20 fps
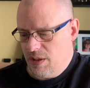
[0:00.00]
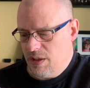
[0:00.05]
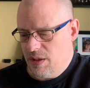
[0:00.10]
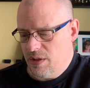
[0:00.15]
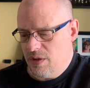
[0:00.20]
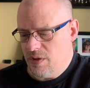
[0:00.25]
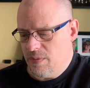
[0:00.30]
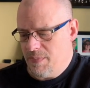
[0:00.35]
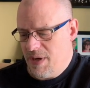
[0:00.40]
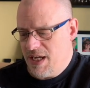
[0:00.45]

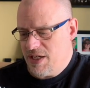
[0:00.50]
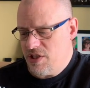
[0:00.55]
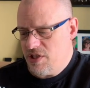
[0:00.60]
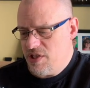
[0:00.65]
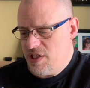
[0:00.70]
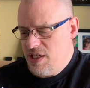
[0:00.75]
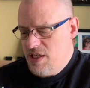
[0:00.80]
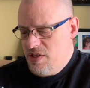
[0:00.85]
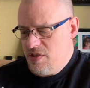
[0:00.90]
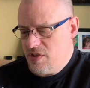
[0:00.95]
"Your
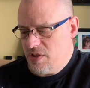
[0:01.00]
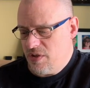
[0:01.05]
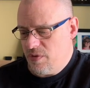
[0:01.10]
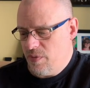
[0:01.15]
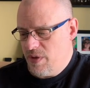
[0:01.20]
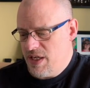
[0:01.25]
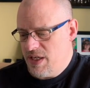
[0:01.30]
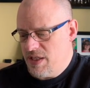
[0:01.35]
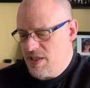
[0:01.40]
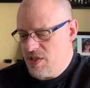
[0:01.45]
Majesties,
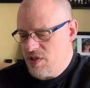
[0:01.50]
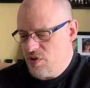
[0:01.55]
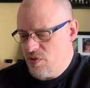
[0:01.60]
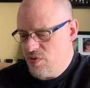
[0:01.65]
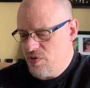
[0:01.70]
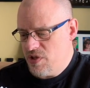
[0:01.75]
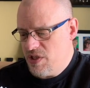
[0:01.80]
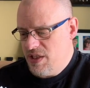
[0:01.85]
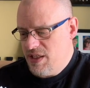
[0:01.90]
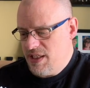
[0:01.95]
Queen
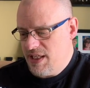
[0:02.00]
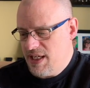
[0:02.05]
Susan,